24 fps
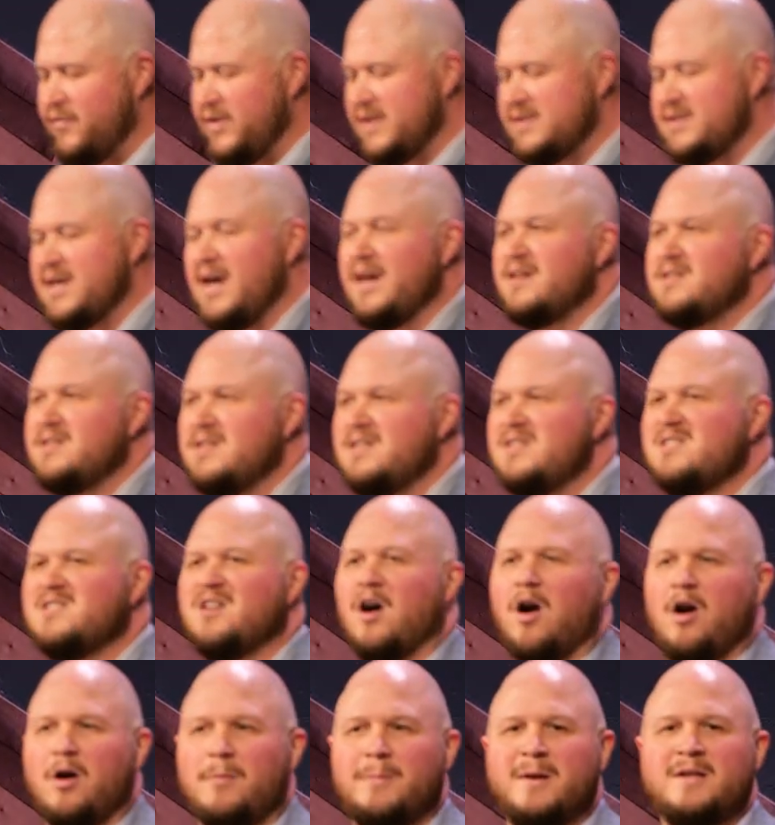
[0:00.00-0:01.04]
He takes these
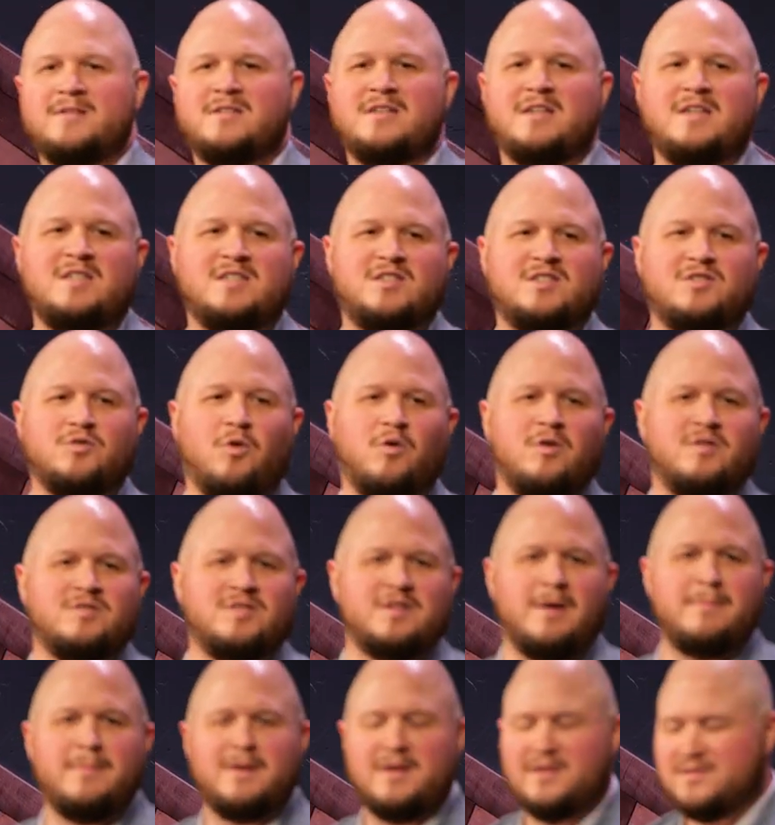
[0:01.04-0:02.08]
garments and he stores
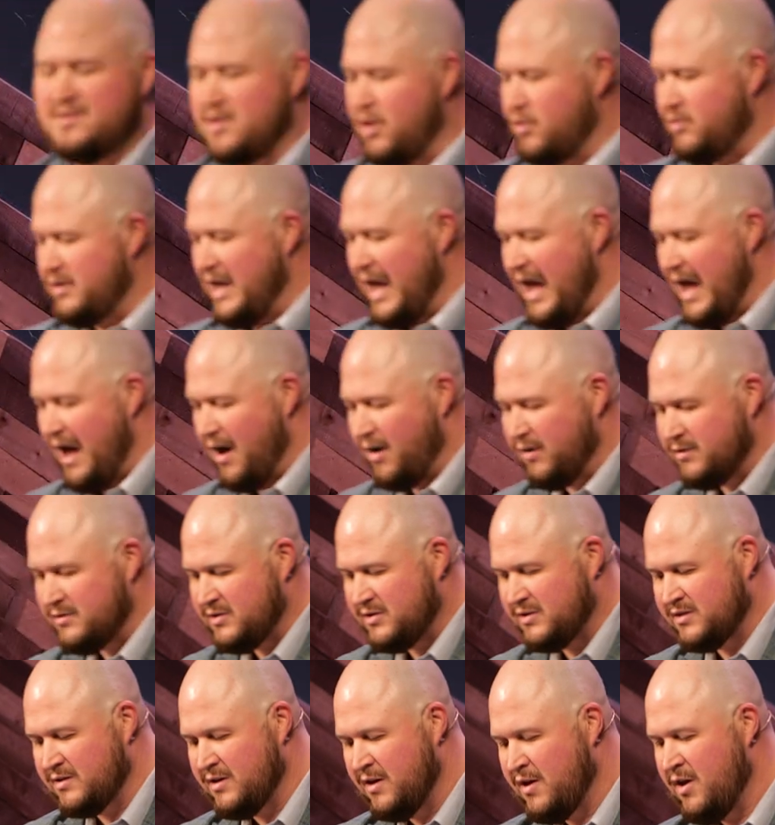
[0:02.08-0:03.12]
them in his own
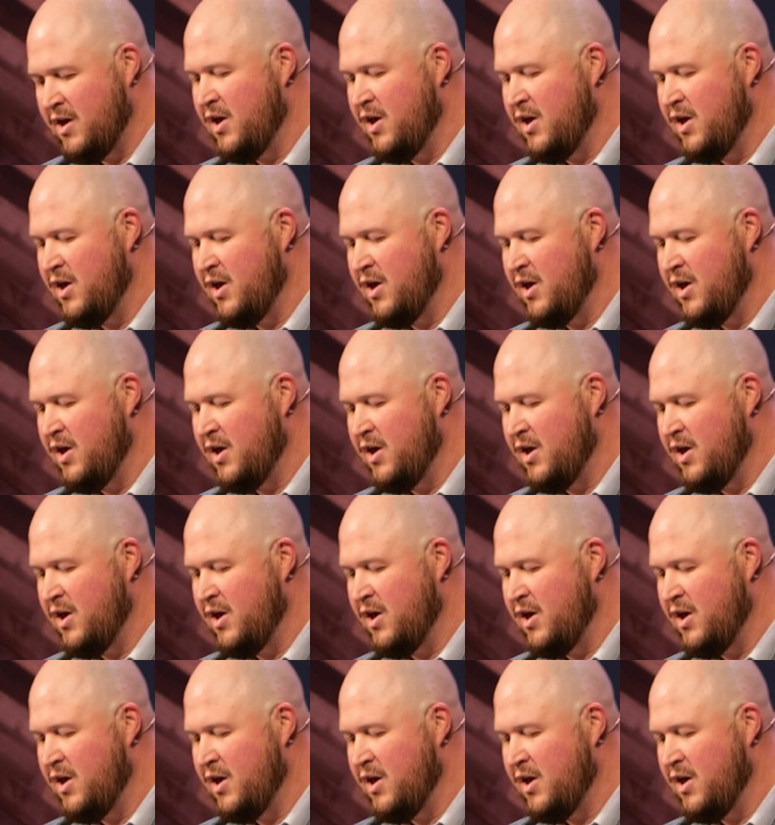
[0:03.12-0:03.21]
house